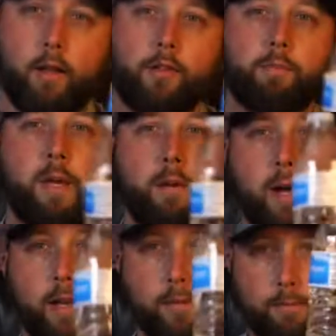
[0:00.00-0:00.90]

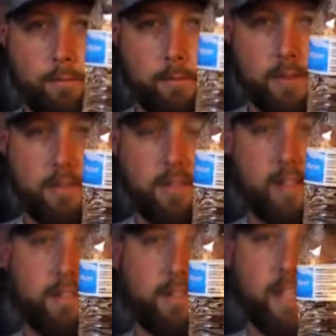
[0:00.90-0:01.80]
Speedway. Let's just
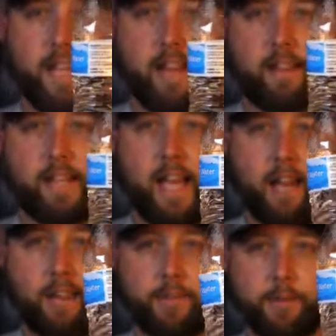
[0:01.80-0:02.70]
say this is a gallon of
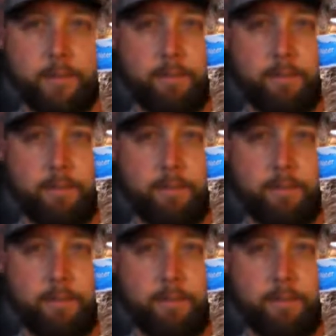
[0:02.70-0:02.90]
gas.